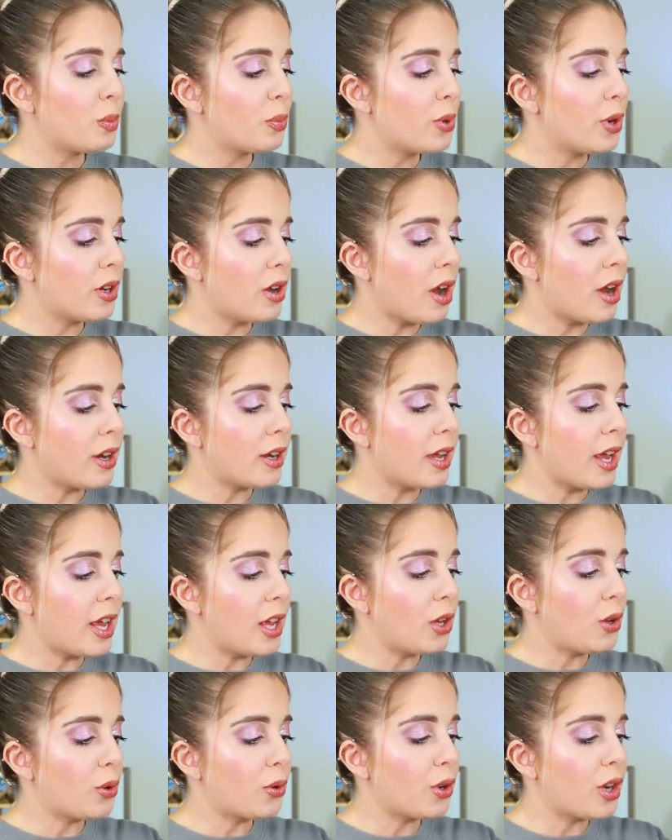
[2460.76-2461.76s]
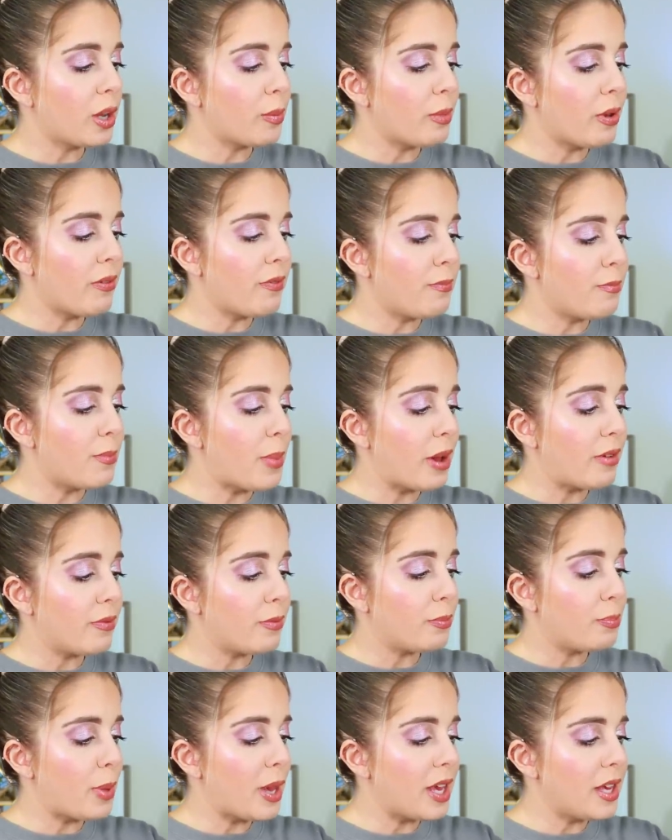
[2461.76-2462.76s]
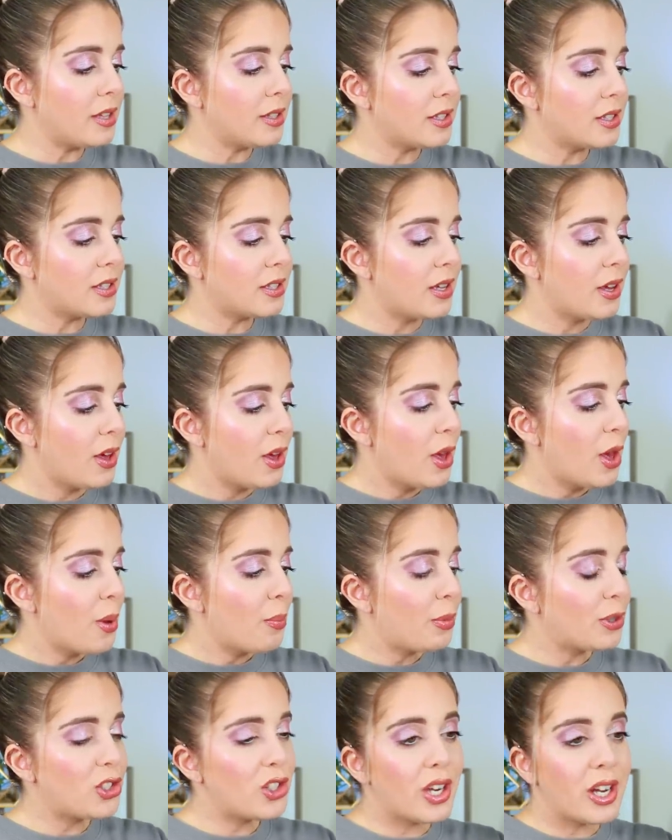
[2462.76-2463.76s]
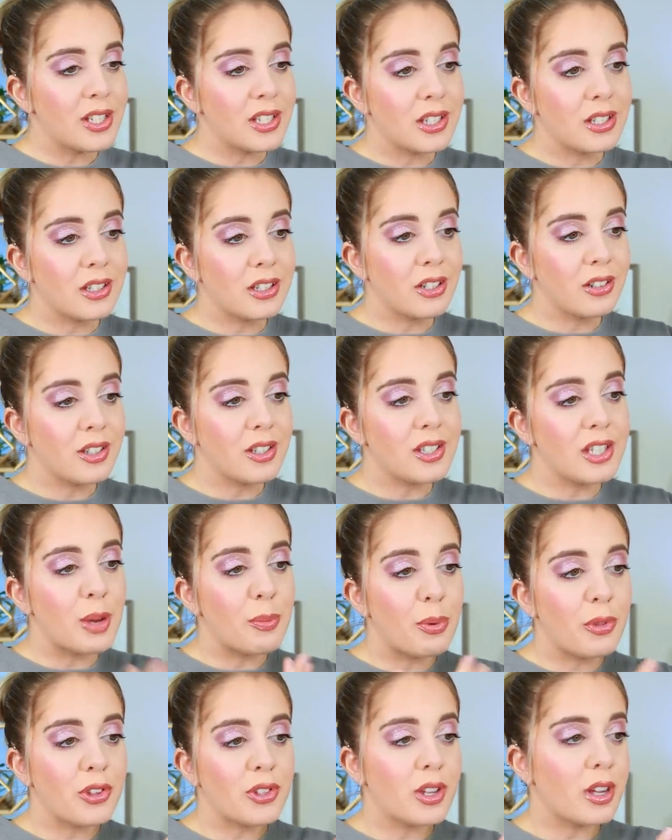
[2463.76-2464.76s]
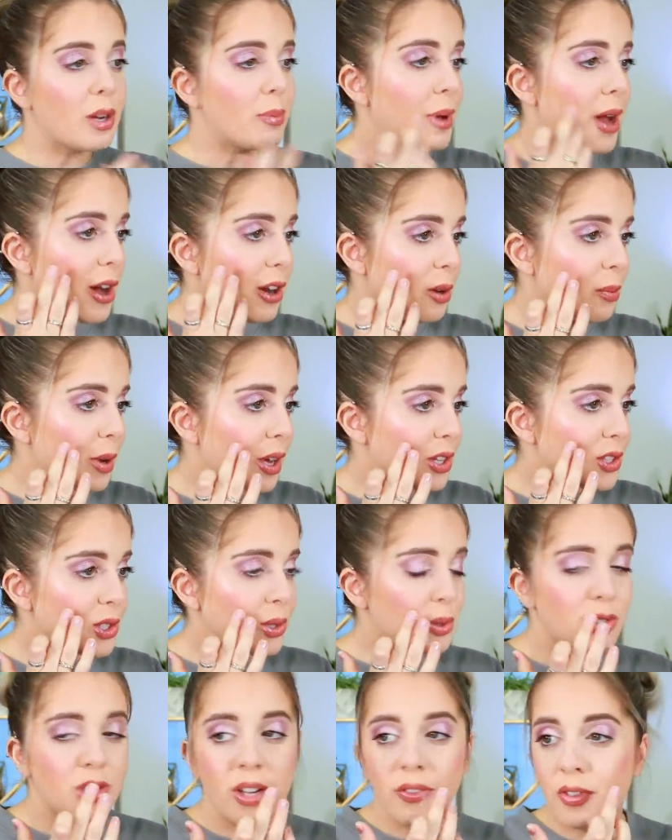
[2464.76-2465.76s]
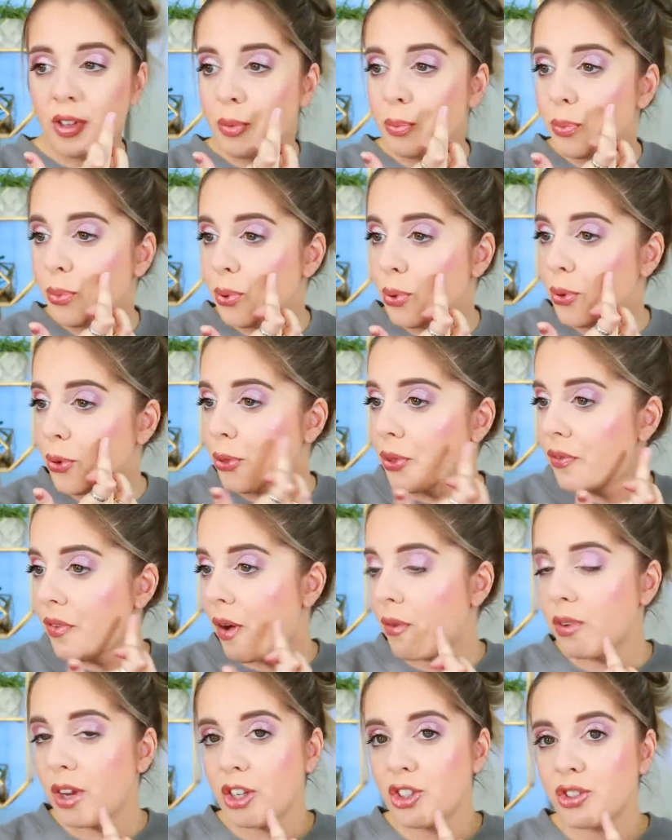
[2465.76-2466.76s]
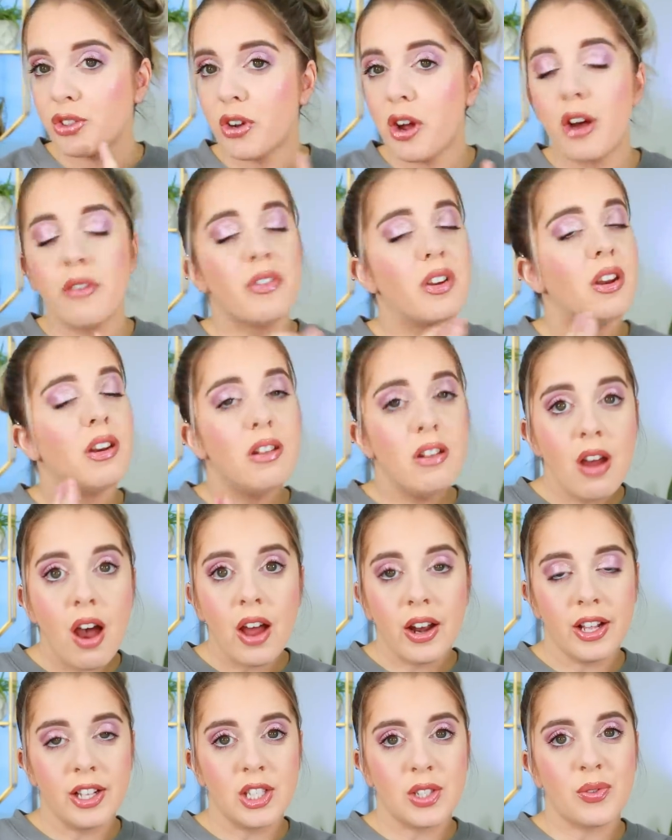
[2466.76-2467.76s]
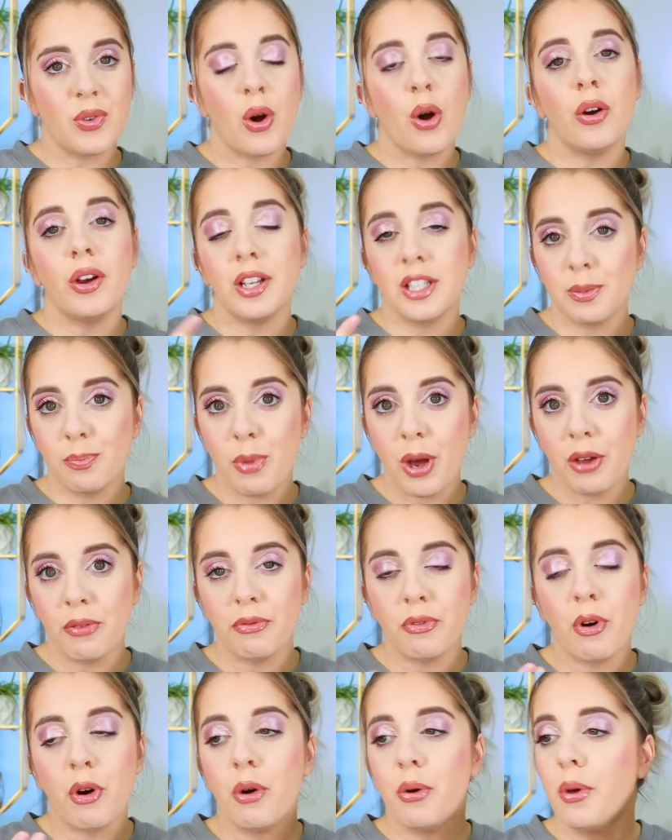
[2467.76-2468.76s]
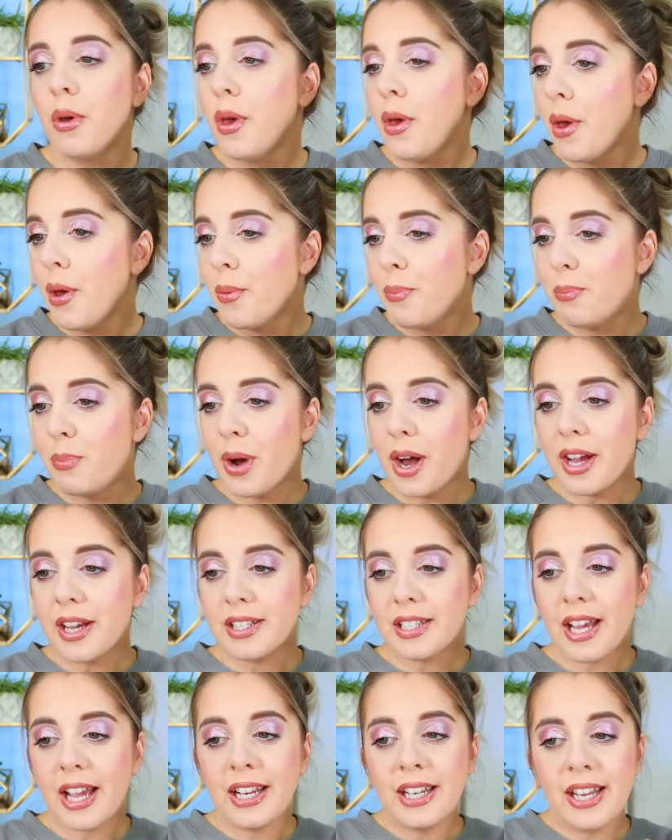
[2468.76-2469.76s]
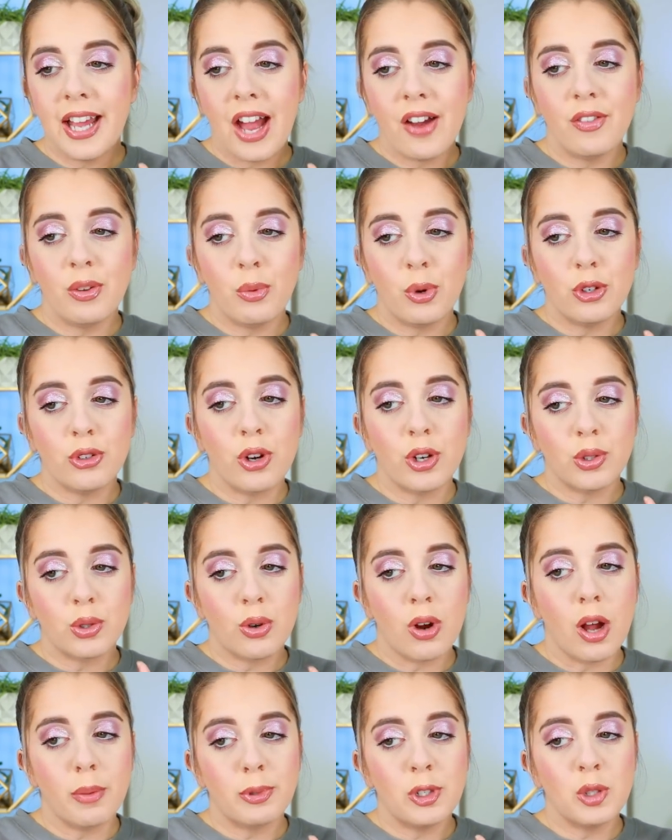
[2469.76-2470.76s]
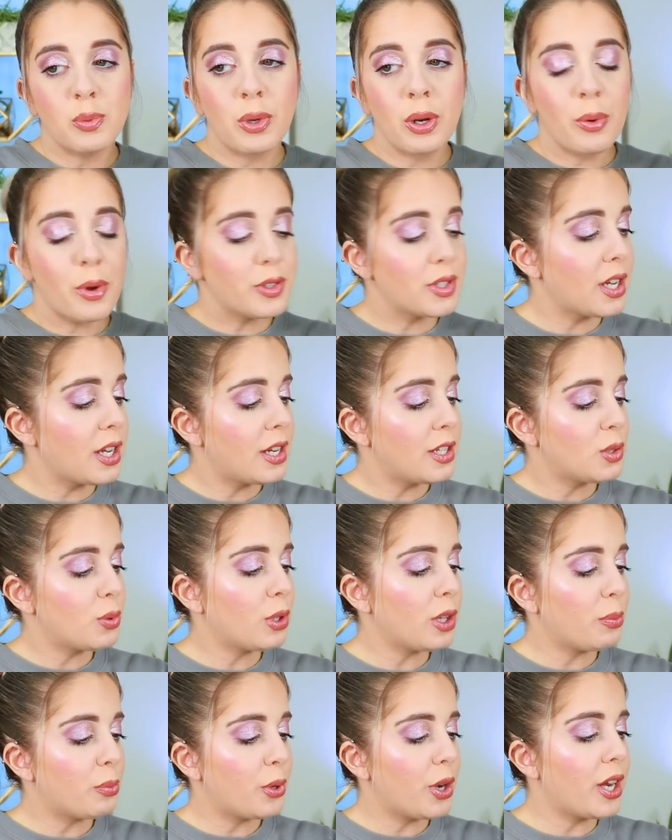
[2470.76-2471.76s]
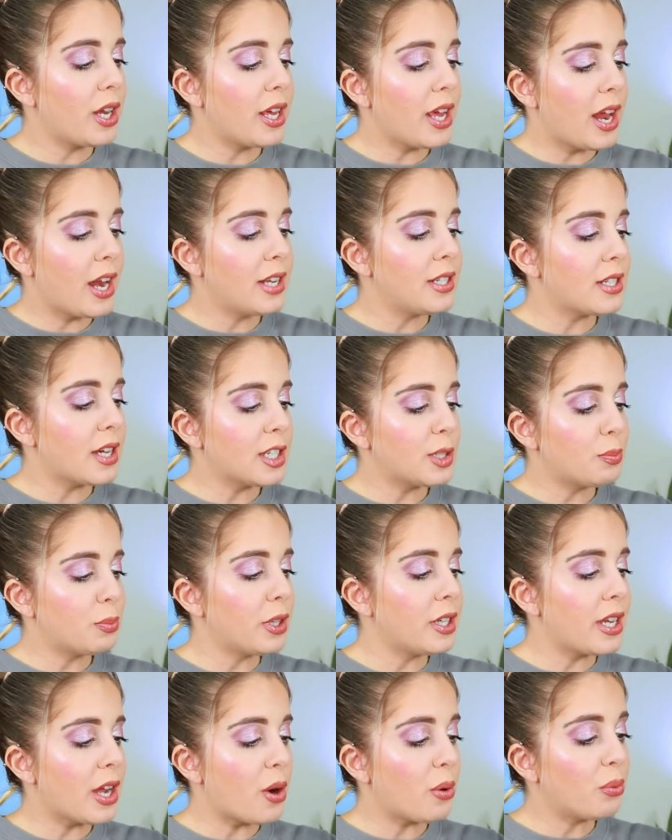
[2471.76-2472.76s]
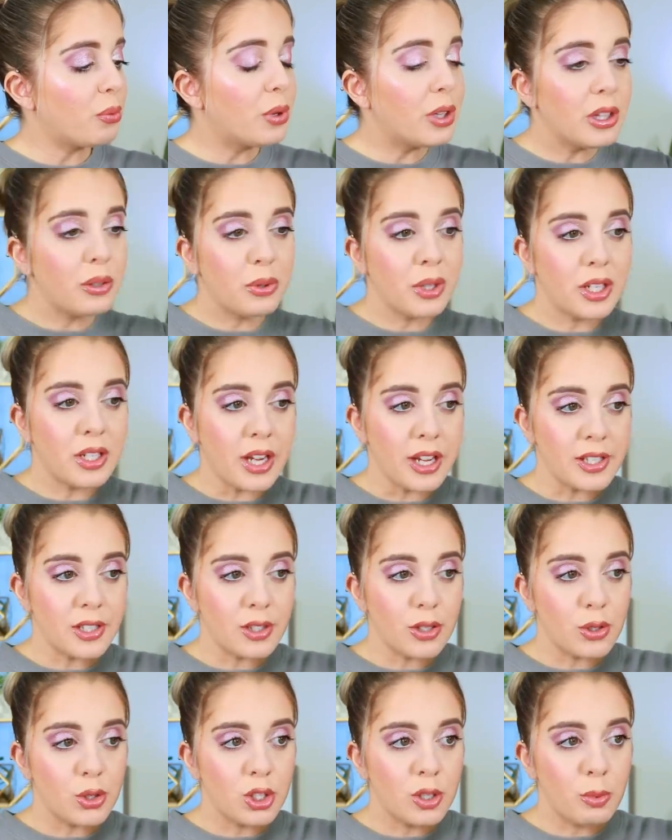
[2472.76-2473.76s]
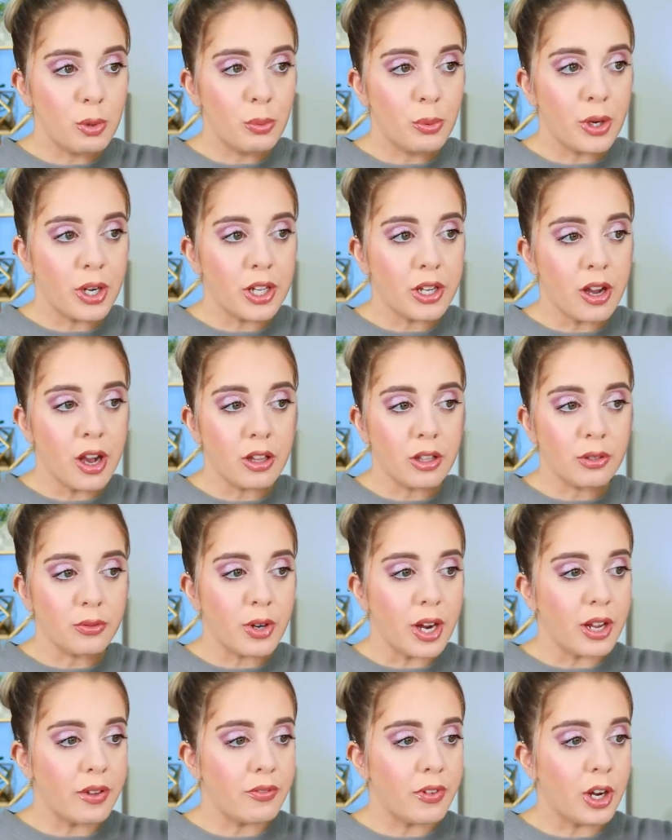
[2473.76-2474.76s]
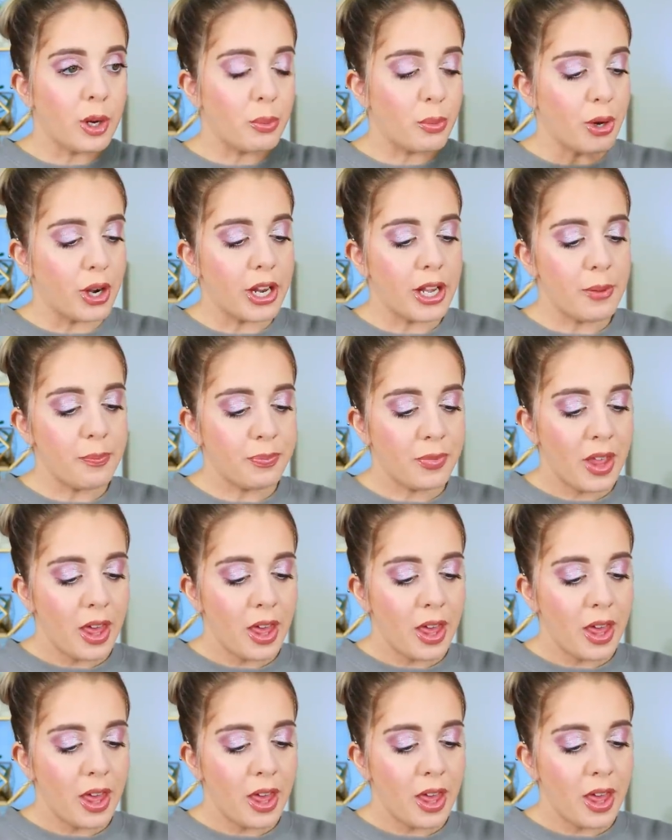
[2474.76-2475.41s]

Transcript: to be put on a cream base but you guys can clearly see I put this on a powder base, so definitely pull the foundation off. Not its fault, it's my fault, but I didn't have any more drugstore options. But I will say it is really pretty and it does blend out really, really nicely. Super pretty color, right? Very pretty.